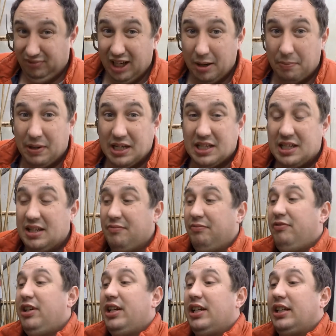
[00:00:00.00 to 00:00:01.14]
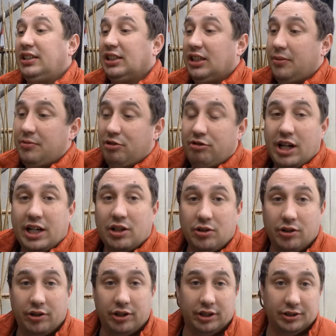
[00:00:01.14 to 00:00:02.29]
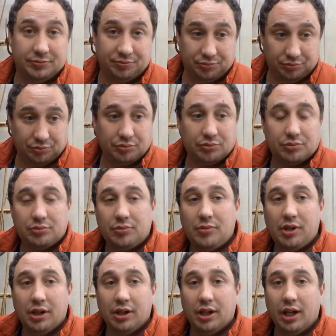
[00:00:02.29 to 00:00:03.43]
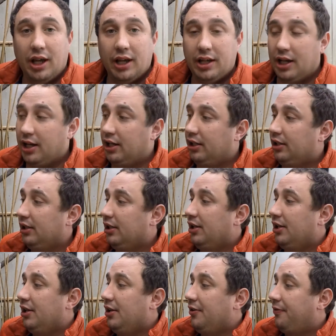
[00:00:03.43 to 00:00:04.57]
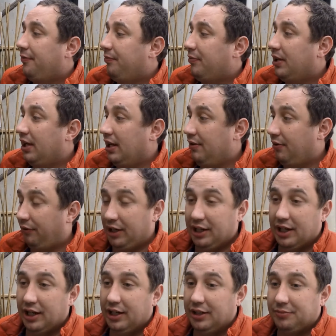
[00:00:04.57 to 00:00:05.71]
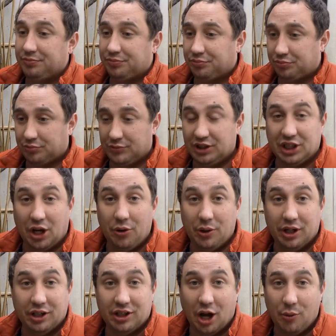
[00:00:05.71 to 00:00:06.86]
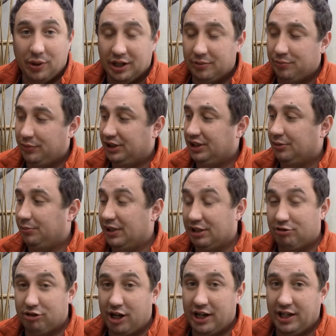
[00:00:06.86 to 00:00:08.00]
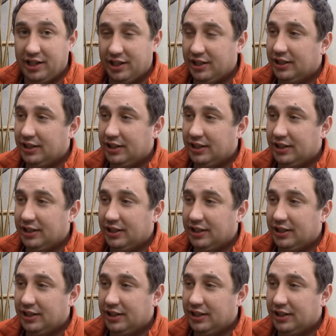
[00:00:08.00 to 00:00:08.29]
it'll be really time to crack on and get everything sown and going, which would be great.